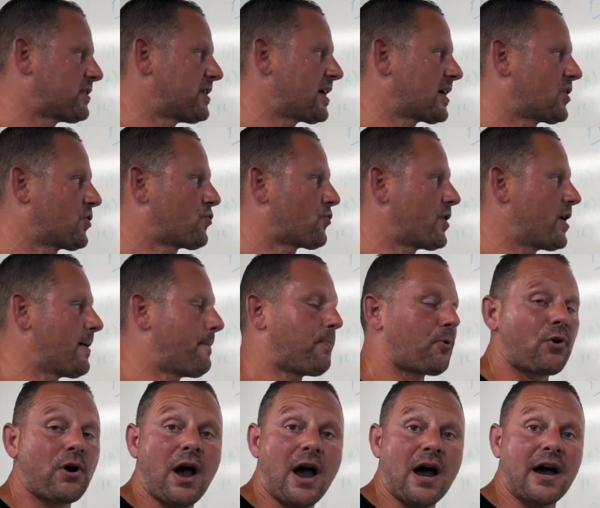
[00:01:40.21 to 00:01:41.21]
thick grip,
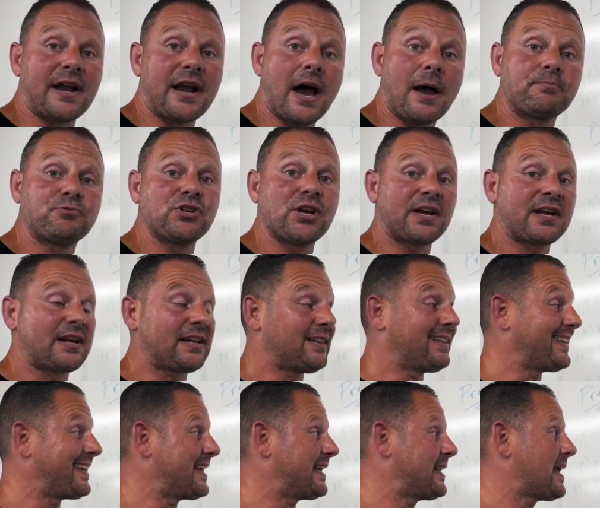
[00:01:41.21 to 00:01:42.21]
or odd object
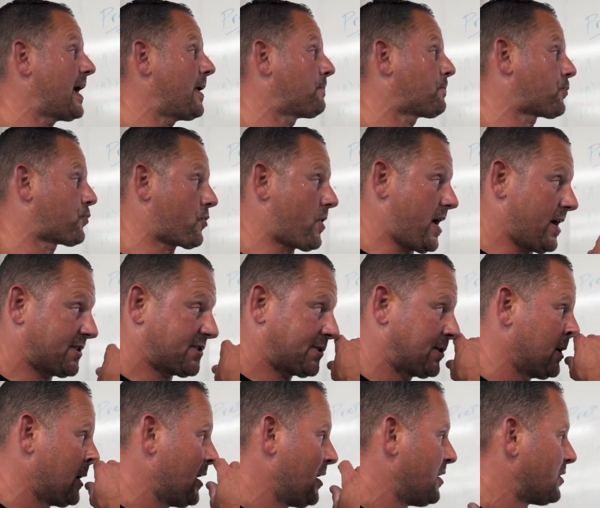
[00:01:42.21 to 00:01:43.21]
clean and press.
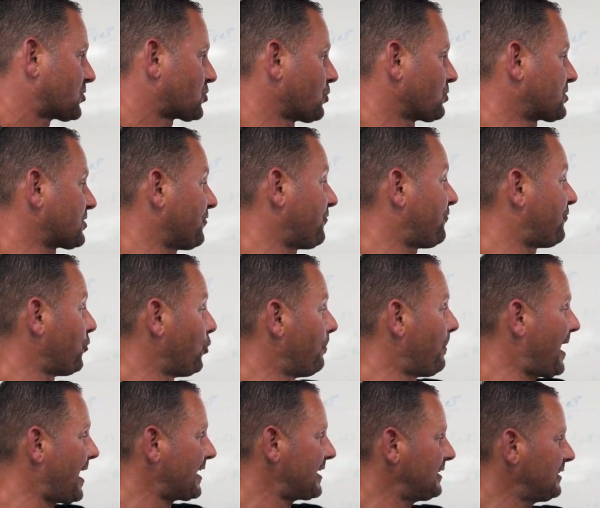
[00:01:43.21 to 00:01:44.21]
So it's a full
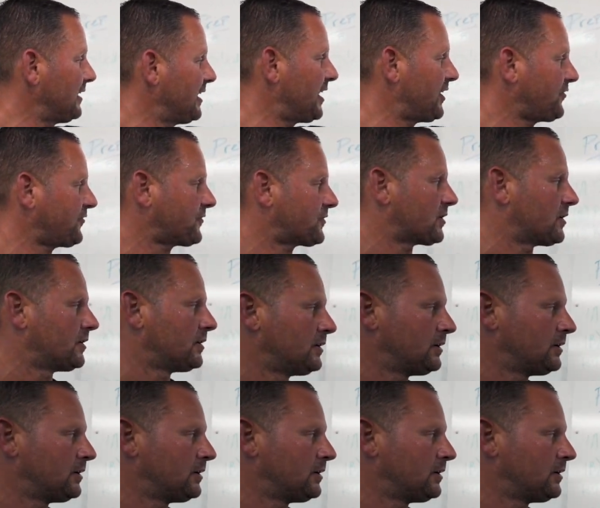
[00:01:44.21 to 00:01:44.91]
body lift,